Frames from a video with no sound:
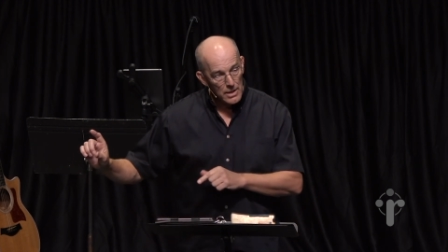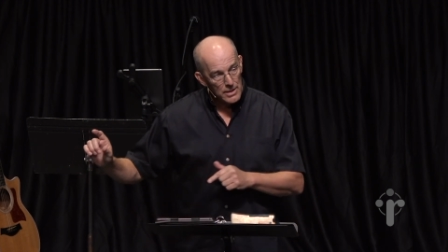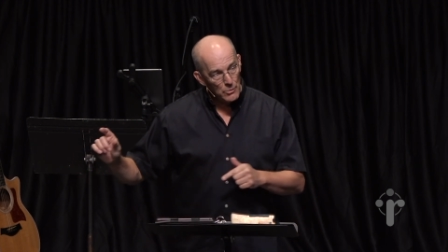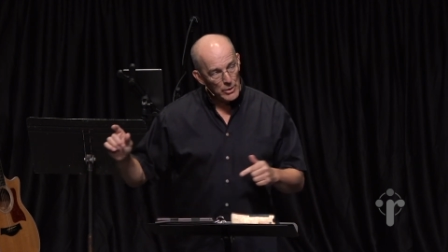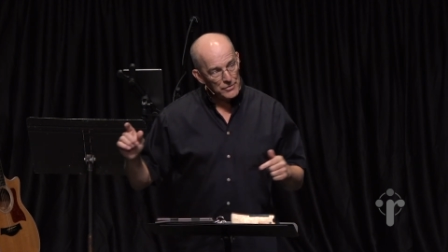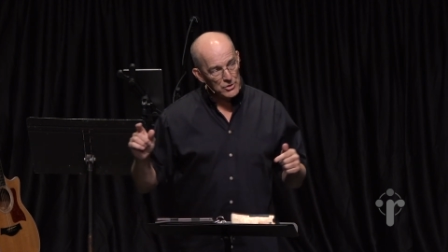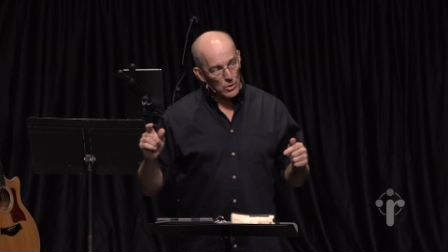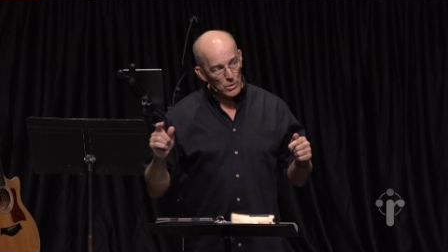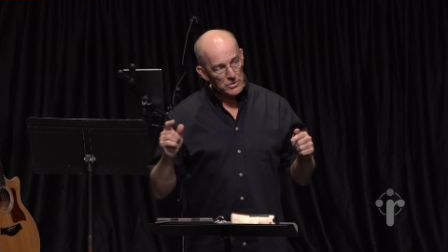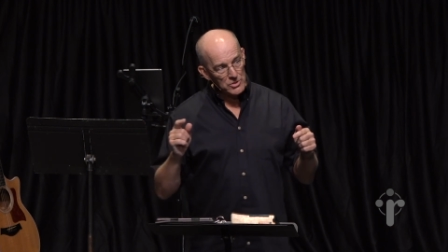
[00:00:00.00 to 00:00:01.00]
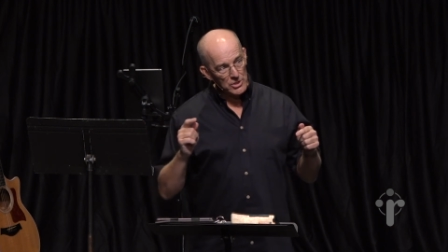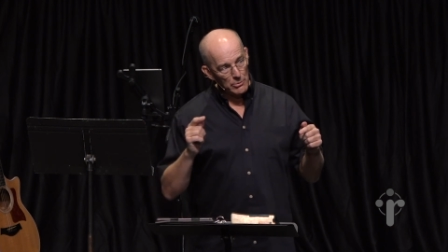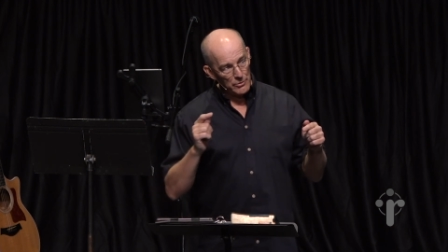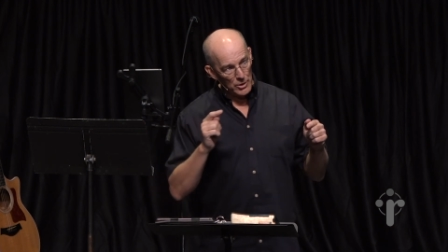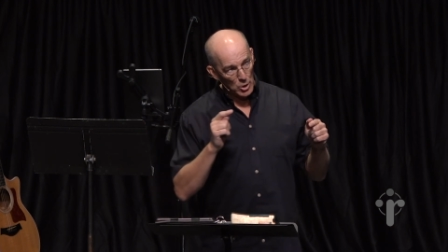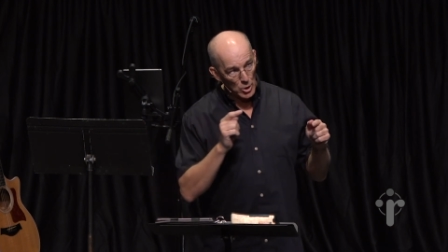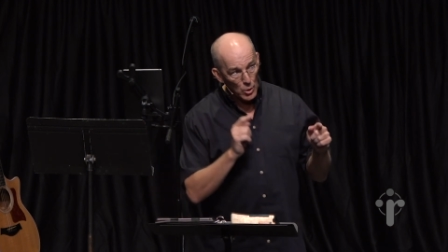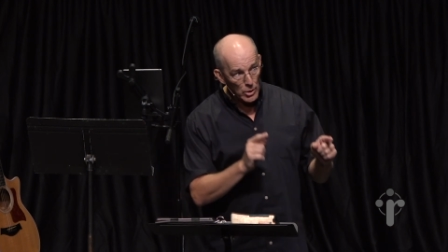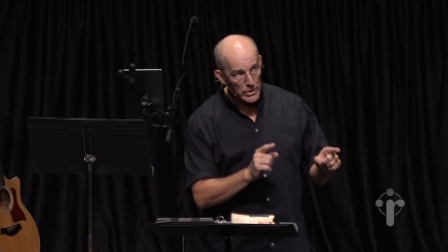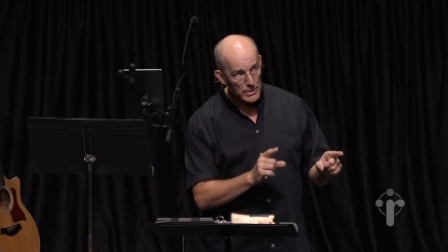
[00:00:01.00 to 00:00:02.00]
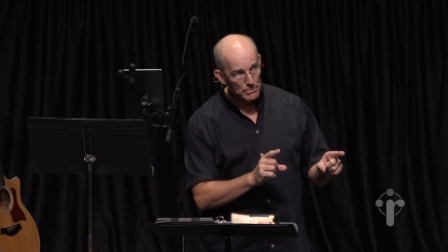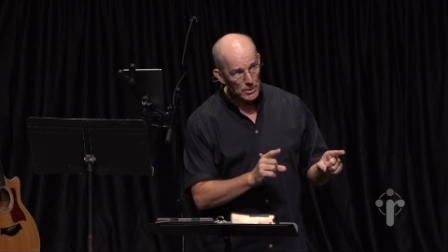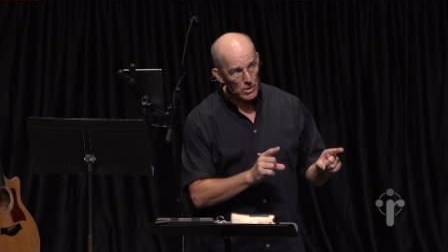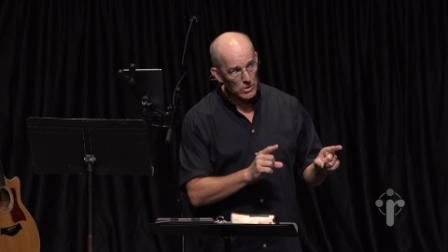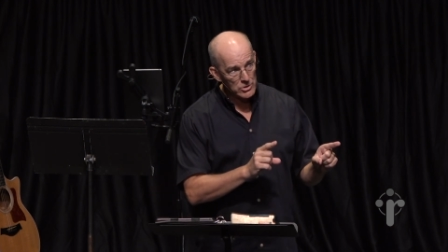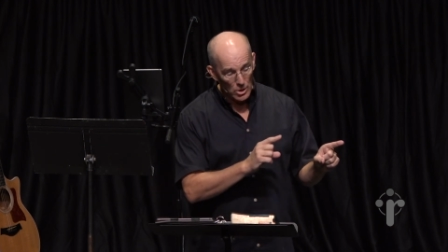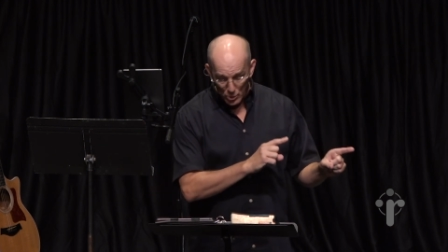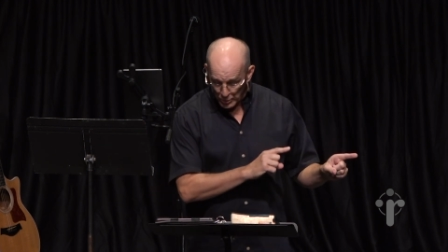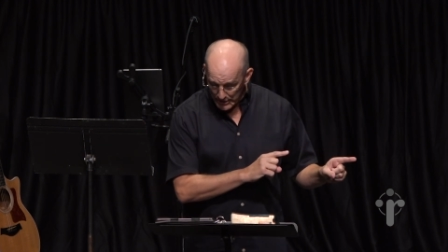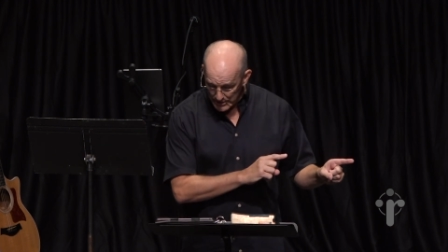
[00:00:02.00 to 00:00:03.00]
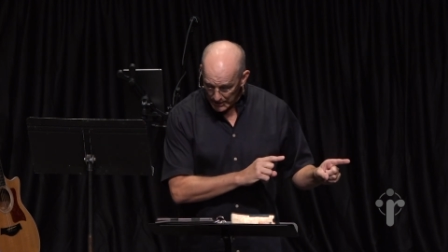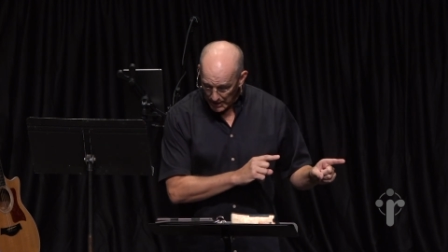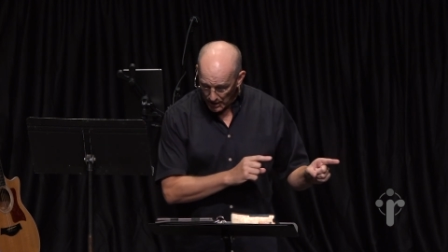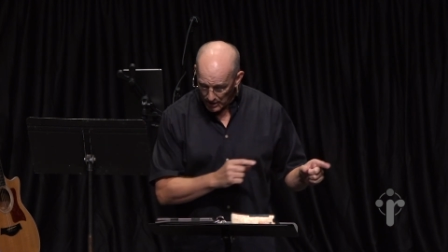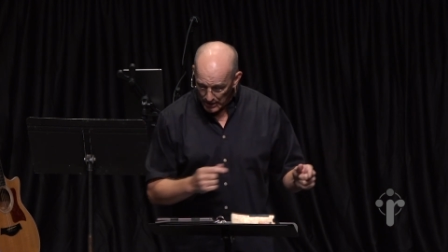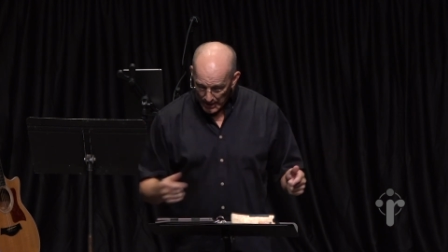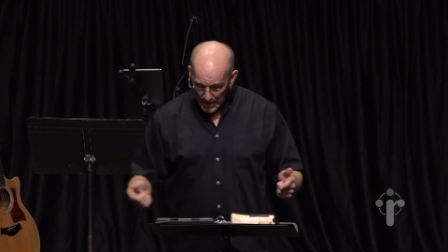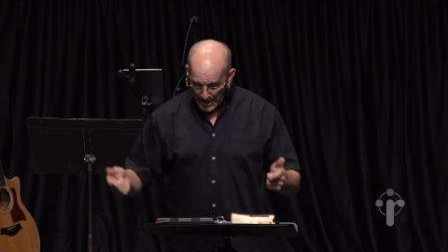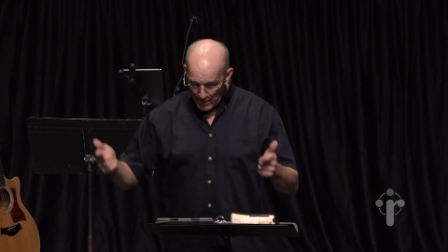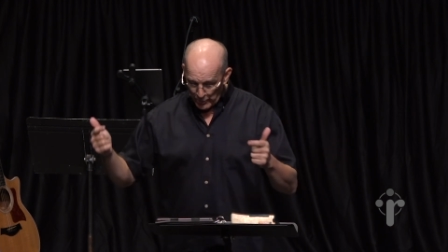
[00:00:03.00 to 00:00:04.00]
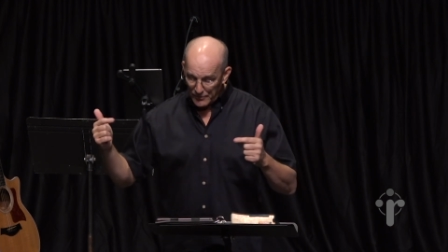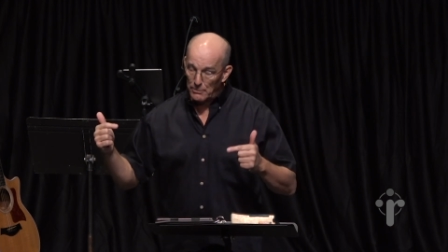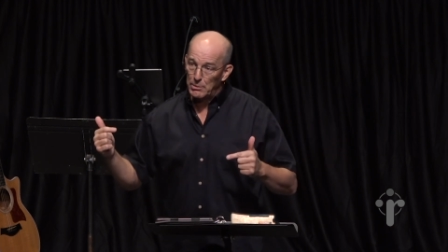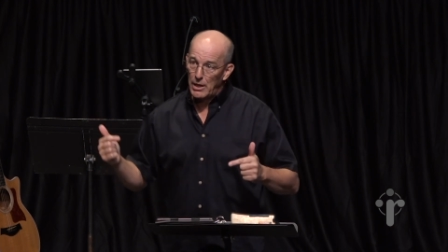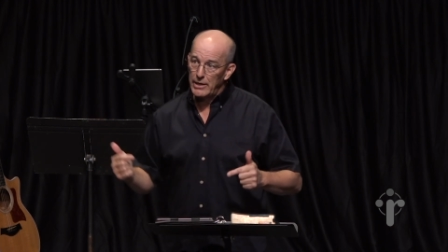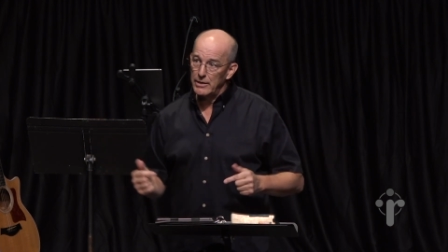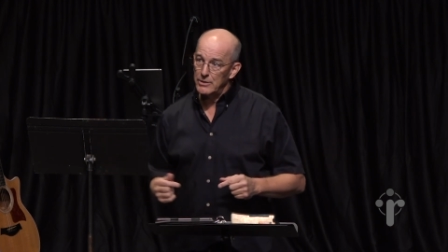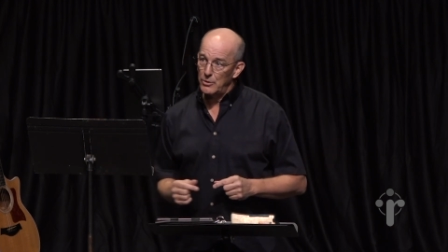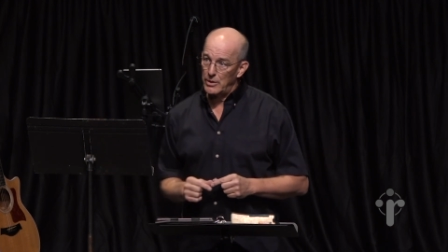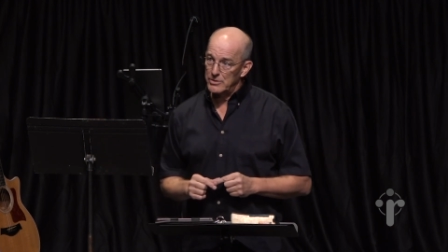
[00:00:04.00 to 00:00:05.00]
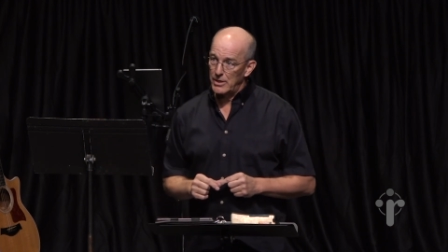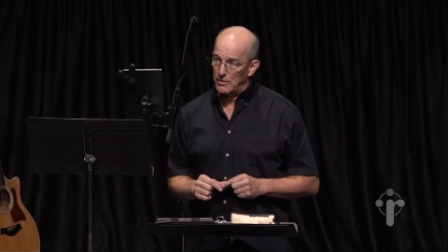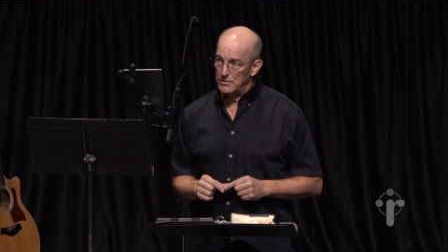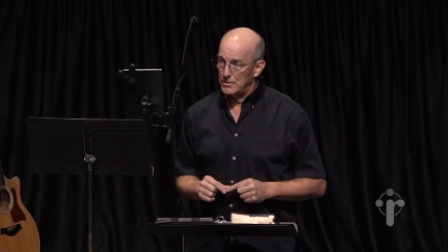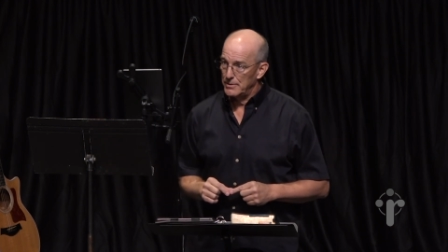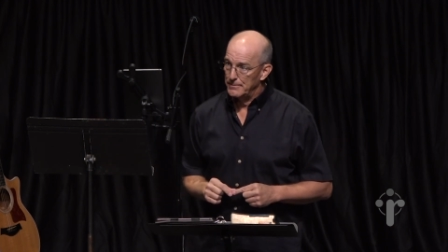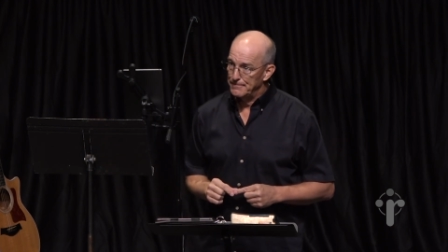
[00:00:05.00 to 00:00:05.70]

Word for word: then we've stolen some of the glory that belongs only to God, and we've applied it to ourselves.